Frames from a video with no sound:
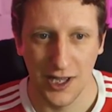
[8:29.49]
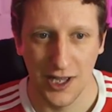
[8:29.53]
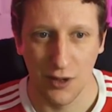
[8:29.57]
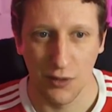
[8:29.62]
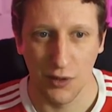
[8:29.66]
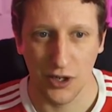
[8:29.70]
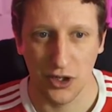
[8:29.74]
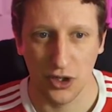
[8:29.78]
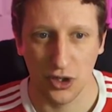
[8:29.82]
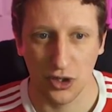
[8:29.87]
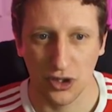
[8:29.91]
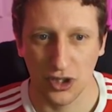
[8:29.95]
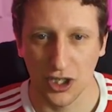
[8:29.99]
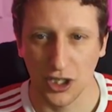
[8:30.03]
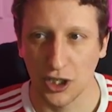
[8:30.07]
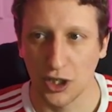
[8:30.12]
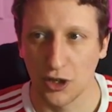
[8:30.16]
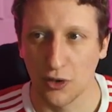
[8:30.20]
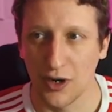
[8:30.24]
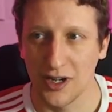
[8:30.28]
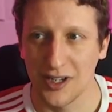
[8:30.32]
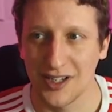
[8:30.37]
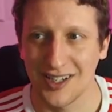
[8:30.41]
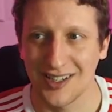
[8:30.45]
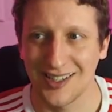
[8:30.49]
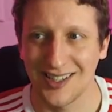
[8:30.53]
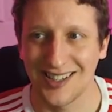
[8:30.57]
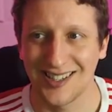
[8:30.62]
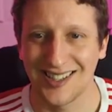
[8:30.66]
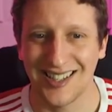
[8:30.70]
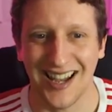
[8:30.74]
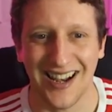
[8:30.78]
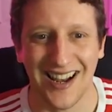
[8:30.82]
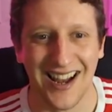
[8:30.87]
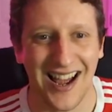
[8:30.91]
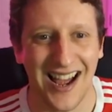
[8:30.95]
which just encourages the
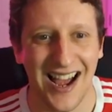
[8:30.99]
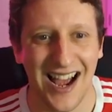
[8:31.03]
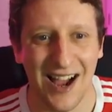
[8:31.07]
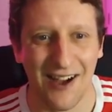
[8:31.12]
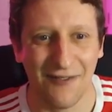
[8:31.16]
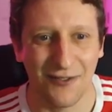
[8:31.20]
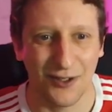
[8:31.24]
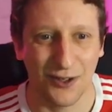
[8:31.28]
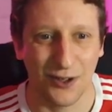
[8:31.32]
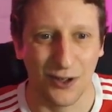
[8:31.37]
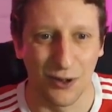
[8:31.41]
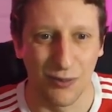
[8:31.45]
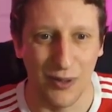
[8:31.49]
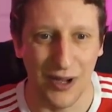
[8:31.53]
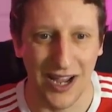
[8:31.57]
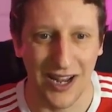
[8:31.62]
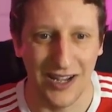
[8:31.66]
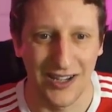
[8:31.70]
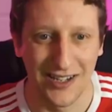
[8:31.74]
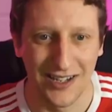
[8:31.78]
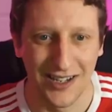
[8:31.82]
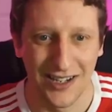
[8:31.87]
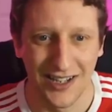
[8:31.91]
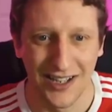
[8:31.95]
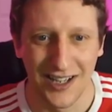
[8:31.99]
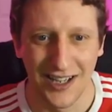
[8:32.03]
centre-half to come in.